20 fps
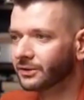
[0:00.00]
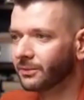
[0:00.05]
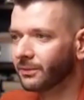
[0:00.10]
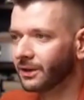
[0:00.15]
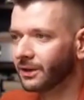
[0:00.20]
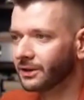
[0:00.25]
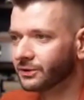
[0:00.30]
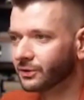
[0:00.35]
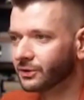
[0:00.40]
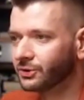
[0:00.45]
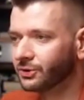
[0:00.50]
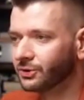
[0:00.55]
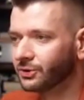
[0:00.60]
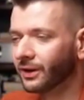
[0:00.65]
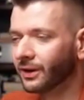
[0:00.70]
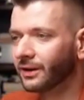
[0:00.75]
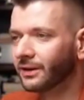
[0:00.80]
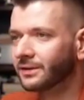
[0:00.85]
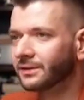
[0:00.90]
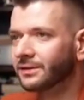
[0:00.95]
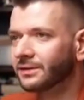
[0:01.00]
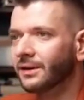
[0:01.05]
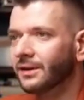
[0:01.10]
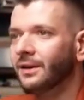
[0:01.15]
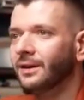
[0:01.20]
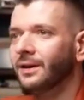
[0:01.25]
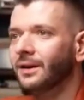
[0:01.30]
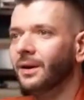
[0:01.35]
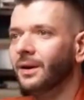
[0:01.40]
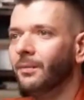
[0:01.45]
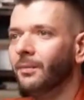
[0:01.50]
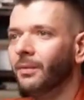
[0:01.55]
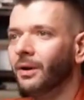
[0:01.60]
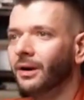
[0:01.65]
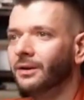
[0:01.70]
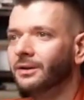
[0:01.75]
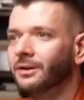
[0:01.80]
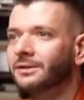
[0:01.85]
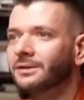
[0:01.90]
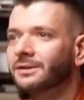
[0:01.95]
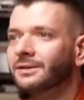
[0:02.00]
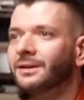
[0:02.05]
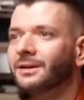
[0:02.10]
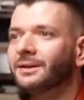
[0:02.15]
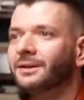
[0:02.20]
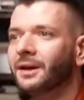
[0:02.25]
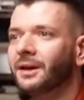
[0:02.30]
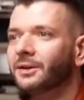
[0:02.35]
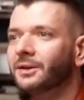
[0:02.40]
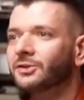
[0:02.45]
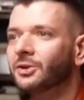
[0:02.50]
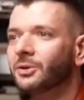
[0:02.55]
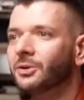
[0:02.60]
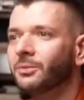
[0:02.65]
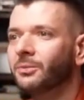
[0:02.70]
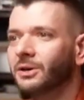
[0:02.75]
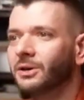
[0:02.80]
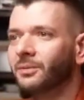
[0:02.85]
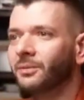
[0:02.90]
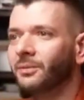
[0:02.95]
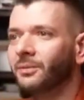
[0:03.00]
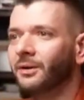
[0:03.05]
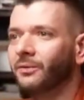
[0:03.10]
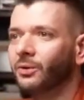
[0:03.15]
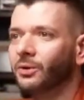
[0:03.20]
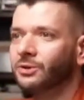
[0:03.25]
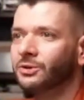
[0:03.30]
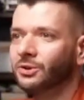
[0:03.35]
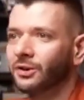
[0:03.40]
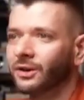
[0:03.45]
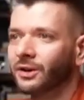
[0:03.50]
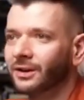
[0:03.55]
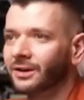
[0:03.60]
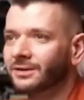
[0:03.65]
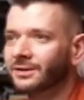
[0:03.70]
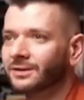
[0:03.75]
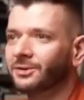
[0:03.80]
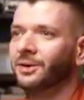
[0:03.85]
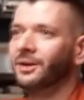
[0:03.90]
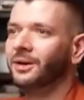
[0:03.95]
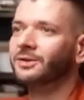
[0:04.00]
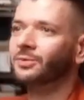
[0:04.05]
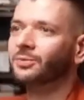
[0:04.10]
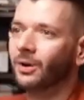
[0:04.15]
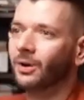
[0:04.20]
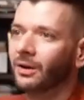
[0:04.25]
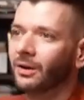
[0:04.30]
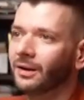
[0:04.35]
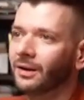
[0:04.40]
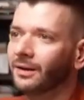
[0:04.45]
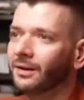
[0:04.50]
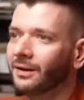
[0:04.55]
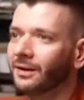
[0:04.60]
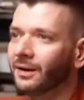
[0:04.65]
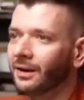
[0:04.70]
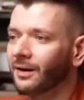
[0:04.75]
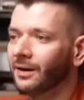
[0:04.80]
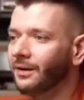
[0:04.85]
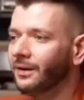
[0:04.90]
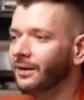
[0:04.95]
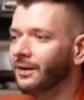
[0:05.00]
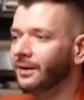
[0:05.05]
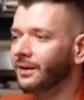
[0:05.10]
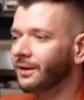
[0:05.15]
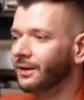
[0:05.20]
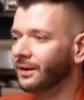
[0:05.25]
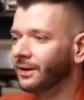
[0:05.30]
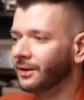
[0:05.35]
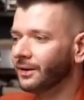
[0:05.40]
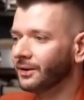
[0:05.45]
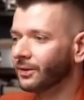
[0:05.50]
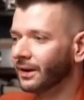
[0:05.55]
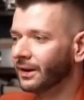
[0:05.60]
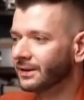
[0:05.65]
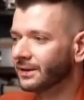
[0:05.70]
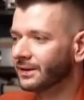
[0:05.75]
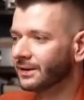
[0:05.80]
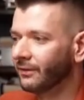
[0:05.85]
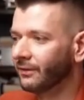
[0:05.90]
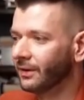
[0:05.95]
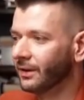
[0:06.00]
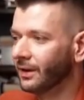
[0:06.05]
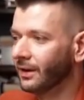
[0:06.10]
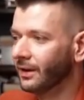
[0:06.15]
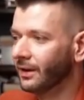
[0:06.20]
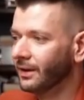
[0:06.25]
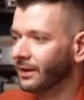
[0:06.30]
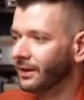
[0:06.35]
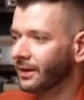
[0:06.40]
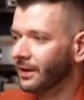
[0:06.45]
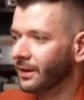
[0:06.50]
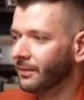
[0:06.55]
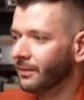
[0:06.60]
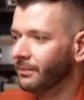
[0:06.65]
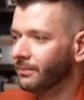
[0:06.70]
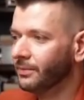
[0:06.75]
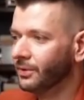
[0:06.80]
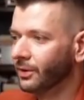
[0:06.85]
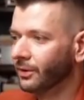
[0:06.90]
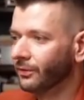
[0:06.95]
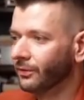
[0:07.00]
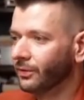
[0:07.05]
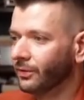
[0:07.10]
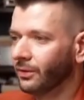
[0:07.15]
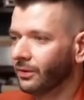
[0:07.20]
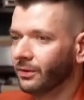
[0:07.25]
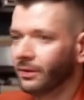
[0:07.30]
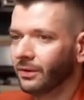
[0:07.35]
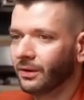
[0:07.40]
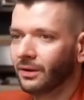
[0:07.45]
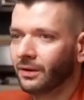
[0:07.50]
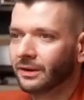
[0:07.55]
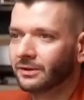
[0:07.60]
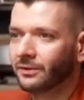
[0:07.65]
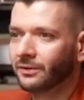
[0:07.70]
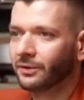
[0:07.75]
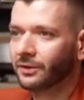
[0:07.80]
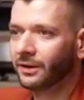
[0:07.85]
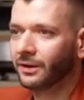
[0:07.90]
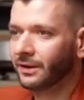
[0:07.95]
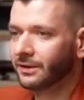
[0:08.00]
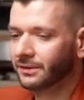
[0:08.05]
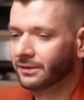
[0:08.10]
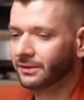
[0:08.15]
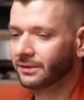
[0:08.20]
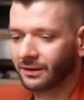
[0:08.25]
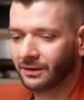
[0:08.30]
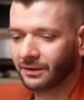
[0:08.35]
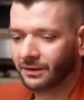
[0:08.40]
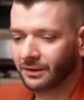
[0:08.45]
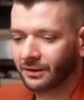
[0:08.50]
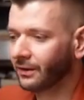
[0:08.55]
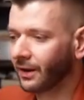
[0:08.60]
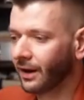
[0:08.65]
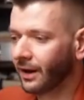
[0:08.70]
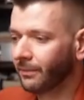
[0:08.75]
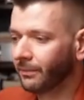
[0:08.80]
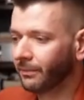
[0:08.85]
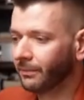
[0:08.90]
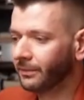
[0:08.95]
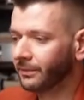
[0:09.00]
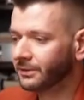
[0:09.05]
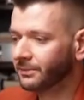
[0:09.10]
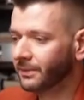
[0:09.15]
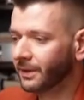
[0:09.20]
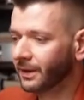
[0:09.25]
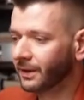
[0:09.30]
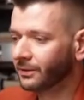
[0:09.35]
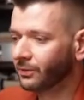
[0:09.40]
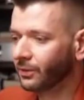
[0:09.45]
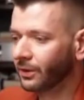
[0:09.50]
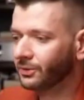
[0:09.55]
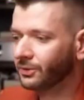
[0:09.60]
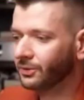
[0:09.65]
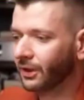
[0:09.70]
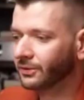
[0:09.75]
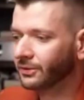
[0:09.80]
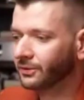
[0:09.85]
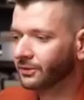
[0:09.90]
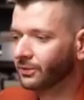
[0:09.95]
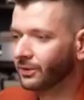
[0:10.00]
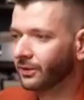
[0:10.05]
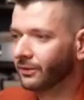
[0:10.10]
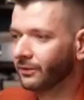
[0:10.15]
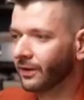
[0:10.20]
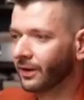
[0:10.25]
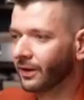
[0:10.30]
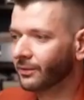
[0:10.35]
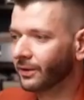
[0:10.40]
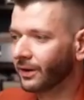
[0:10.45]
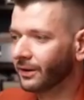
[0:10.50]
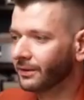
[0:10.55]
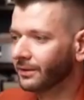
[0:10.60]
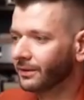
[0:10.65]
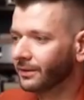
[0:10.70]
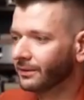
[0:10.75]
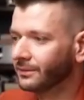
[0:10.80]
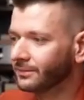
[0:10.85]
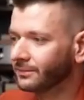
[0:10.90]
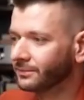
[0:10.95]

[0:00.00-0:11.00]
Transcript: you so much for joining us. Marcus, thank you so much, my man, for joining us today as well. And yeah, you guys have a beautiful rest of your days and kill out. Let's make 2025 great.